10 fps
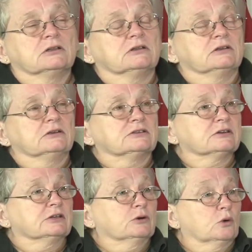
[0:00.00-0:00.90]
the
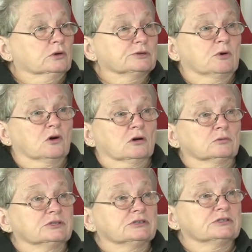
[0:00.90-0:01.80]
Kentucky Horse Park,
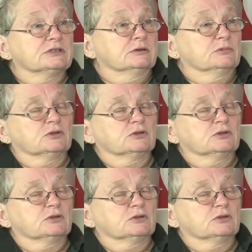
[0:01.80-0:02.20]
which is in mm-hmm.